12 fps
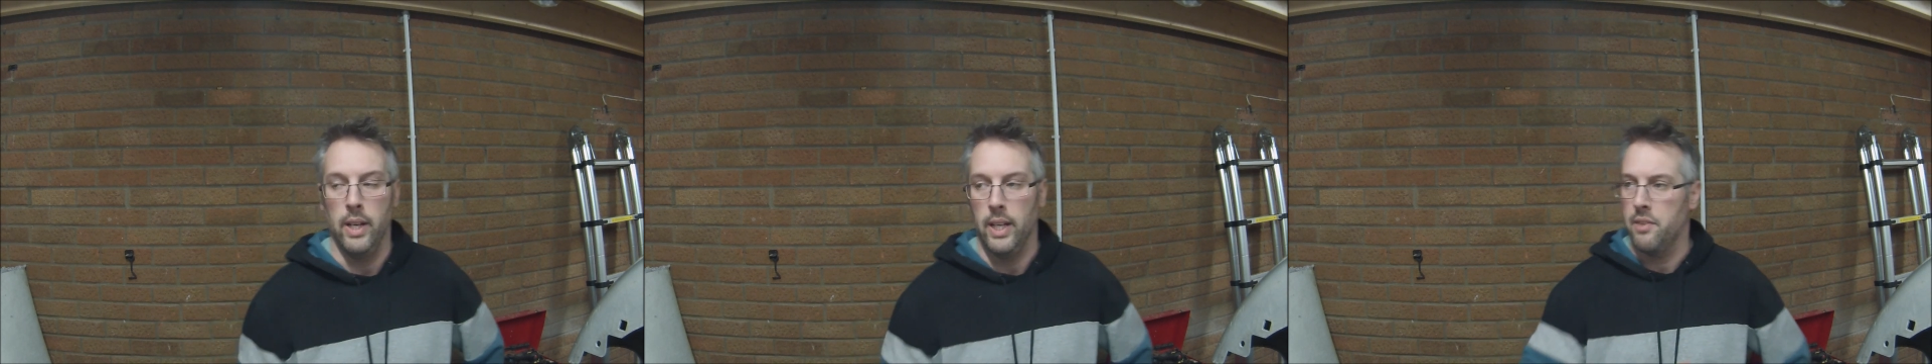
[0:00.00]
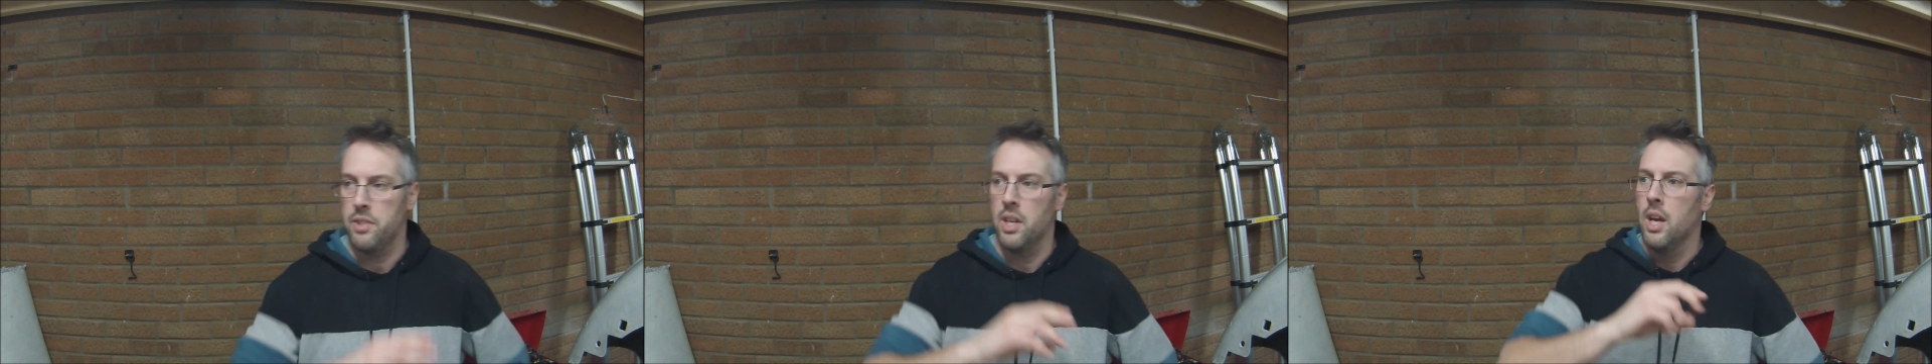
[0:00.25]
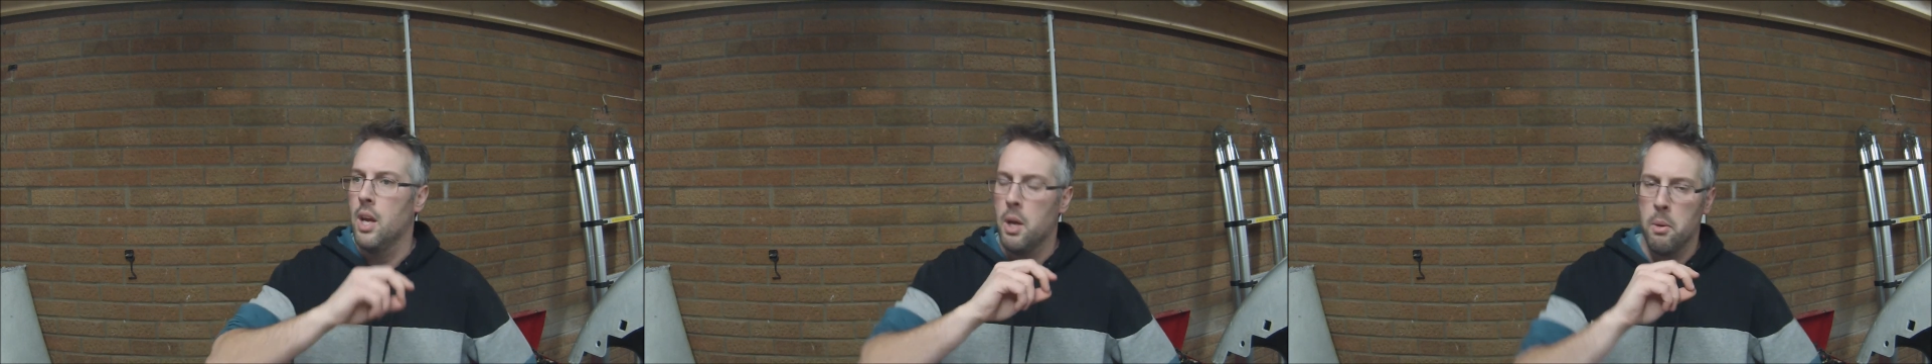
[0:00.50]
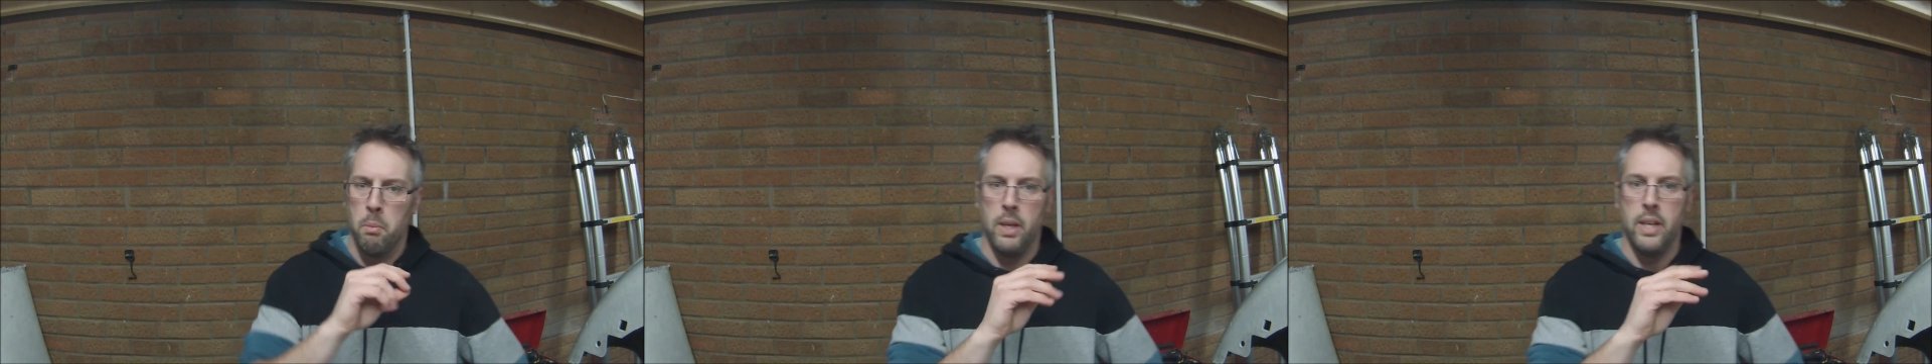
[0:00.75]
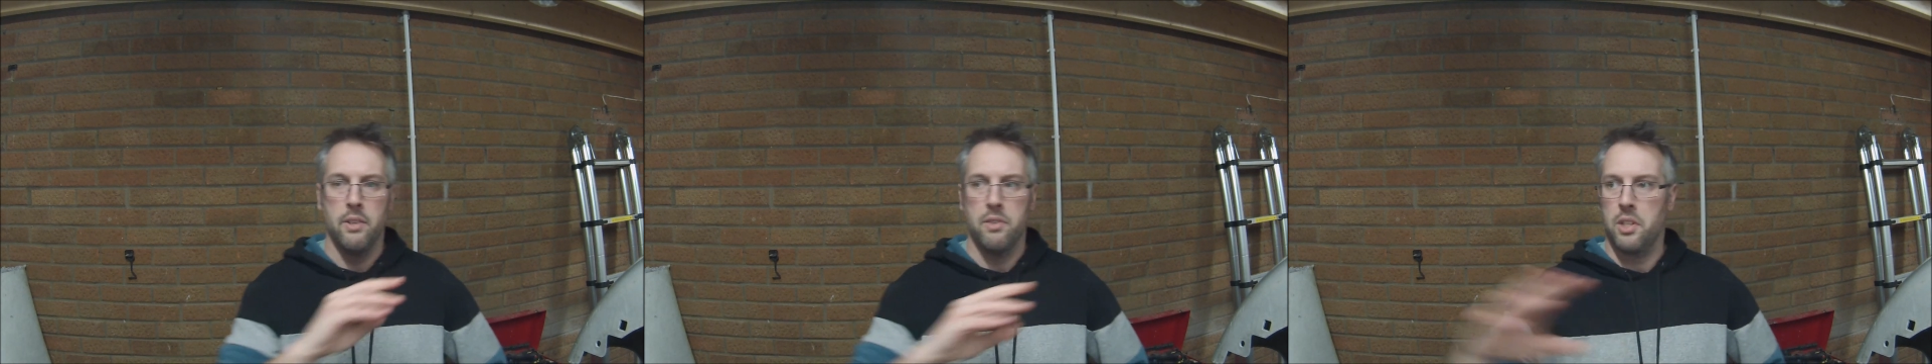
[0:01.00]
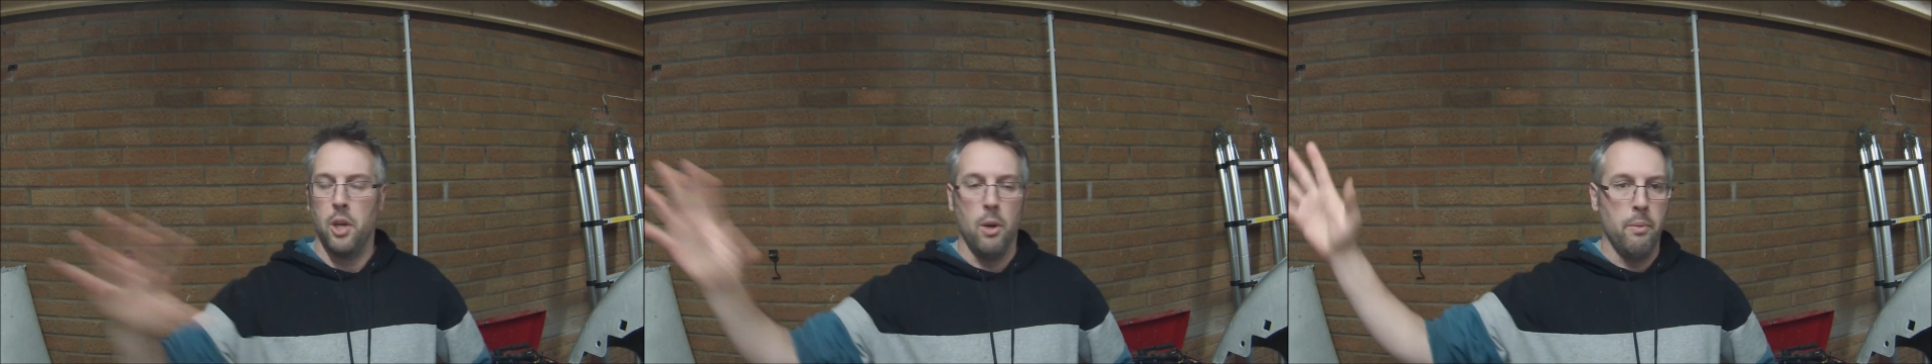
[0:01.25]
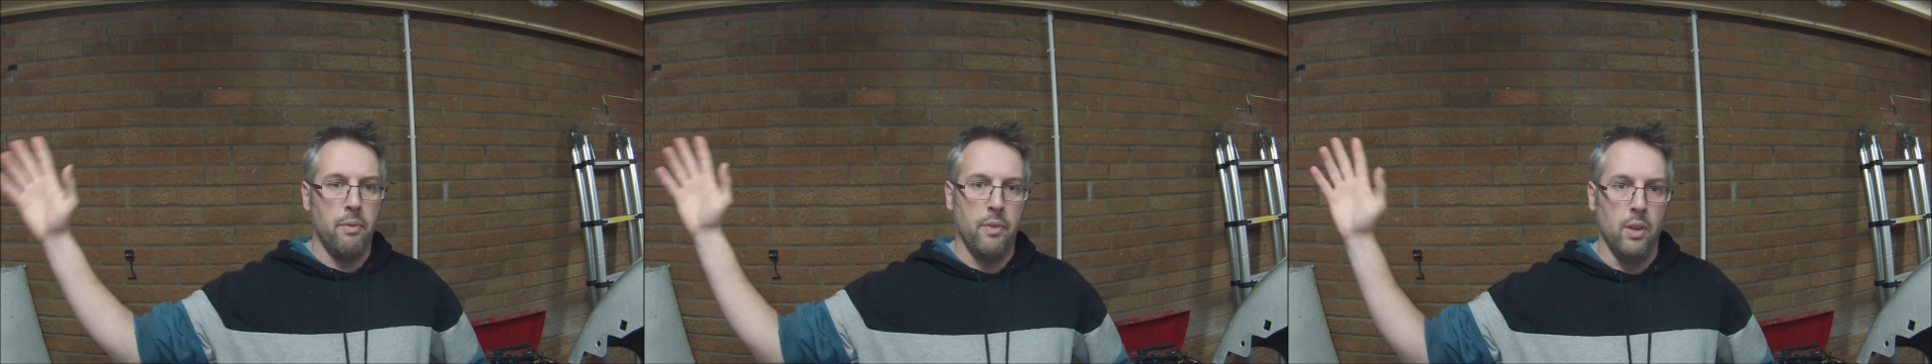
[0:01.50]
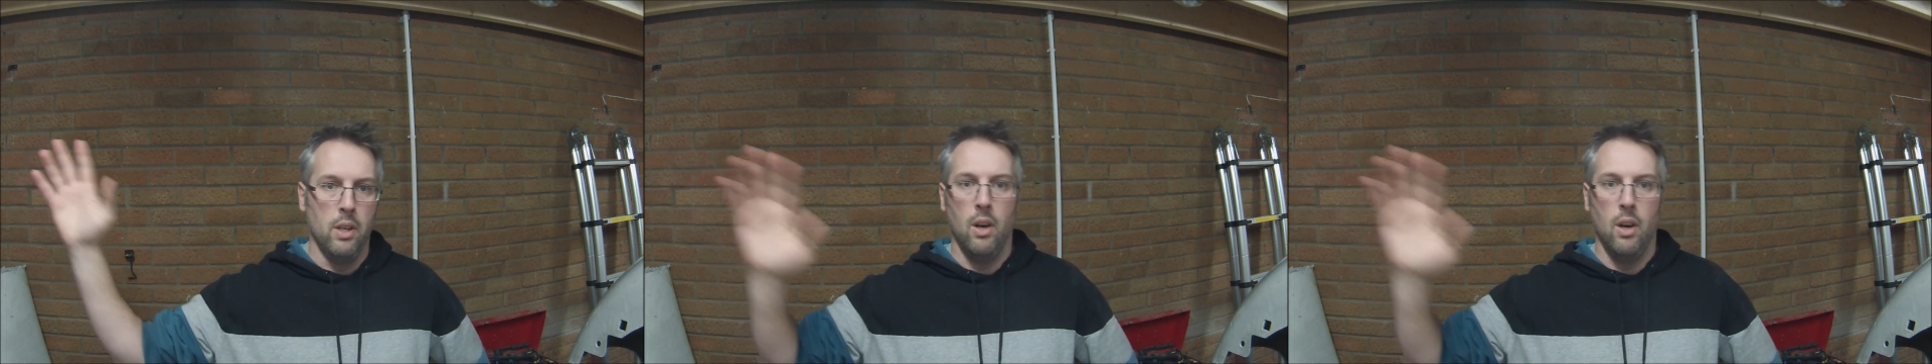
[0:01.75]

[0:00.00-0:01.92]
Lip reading: It gives plenty of scope for